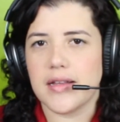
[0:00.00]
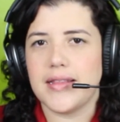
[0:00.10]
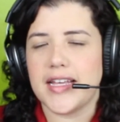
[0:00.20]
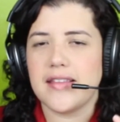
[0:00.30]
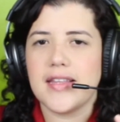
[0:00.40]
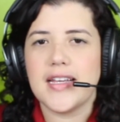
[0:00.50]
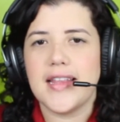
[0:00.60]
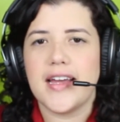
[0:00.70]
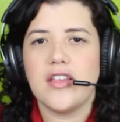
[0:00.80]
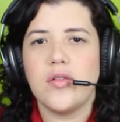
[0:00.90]
Let's say
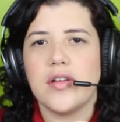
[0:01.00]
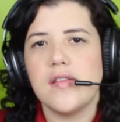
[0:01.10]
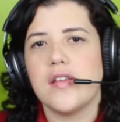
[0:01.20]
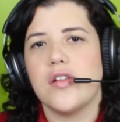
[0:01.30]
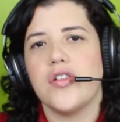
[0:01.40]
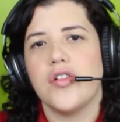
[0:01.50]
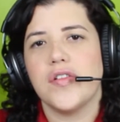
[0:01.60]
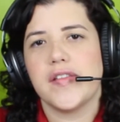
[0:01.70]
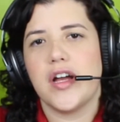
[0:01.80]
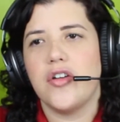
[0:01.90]
that you consider
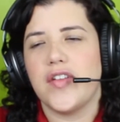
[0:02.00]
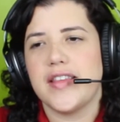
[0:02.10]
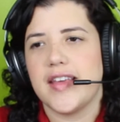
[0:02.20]
yourself a